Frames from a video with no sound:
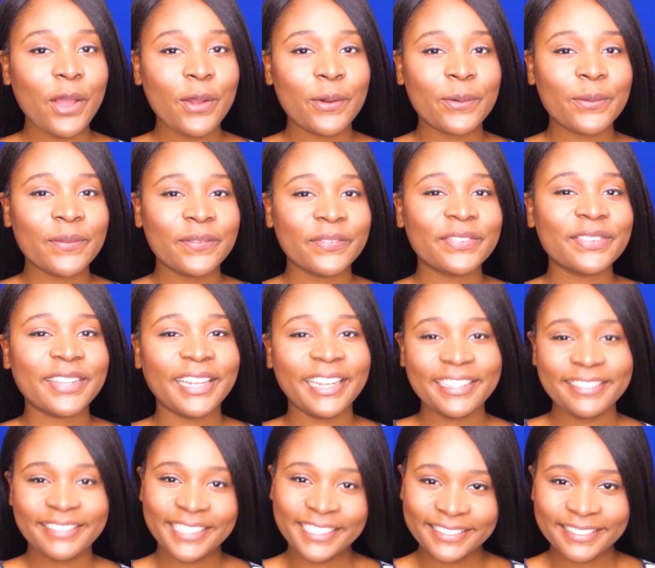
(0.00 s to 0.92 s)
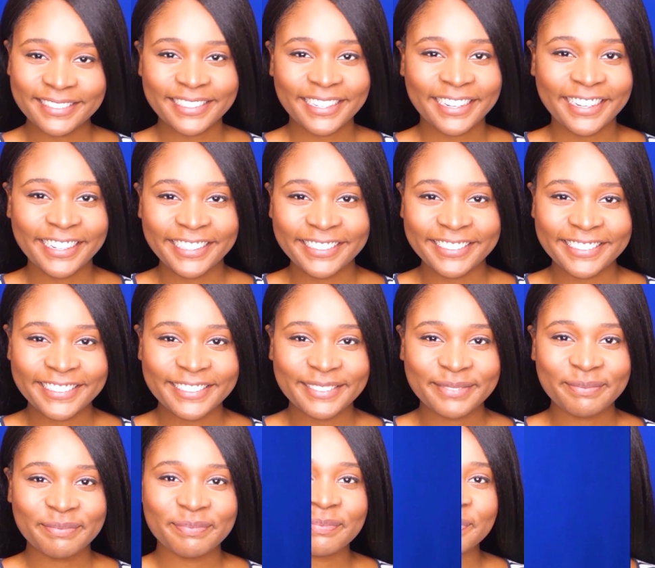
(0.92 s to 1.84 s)
to know. So let's get
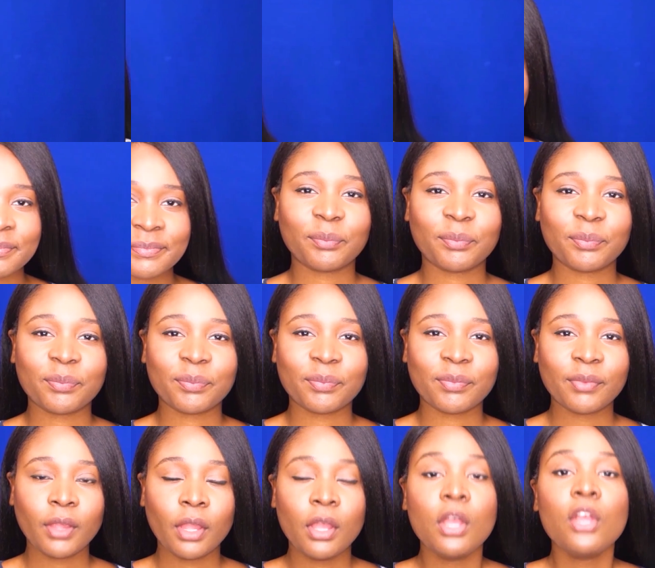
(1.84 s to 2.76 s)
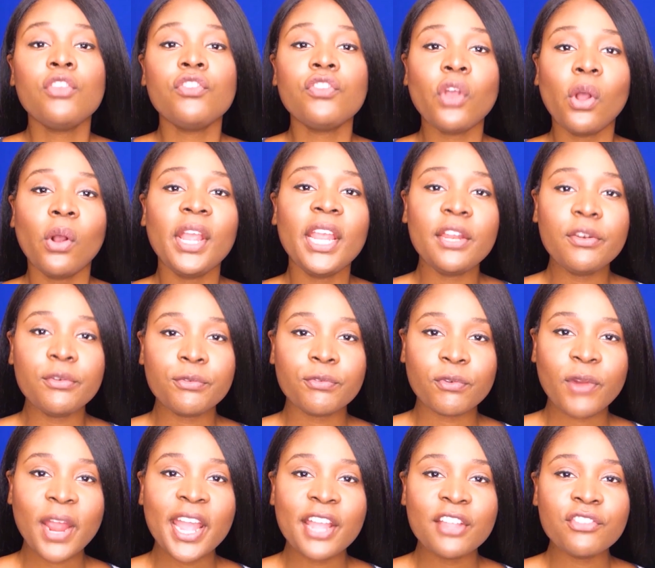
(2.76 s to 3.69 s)
started. So
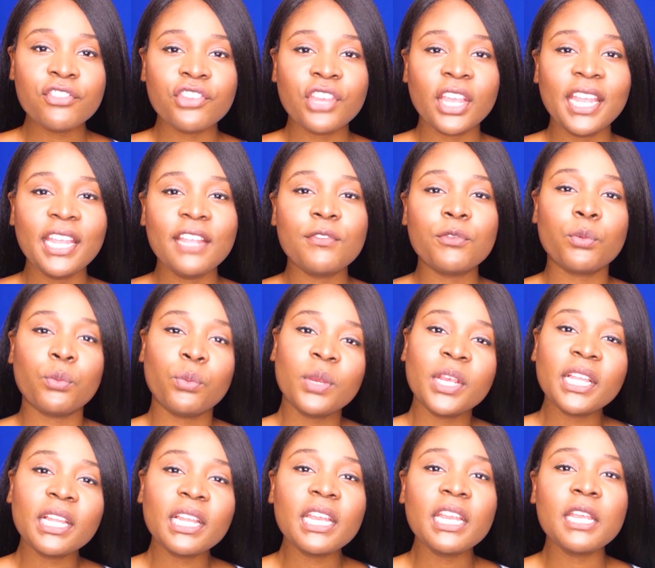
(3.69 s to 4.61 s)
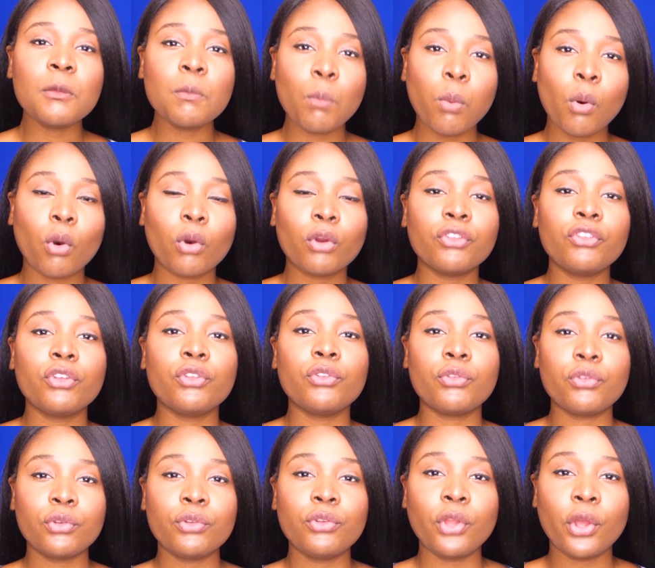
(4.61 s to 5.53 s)
in French, it's really
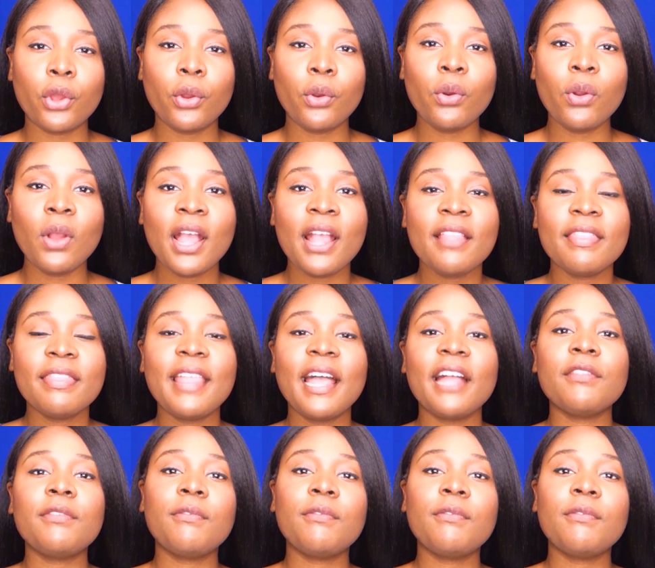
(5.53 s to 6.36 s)
important to know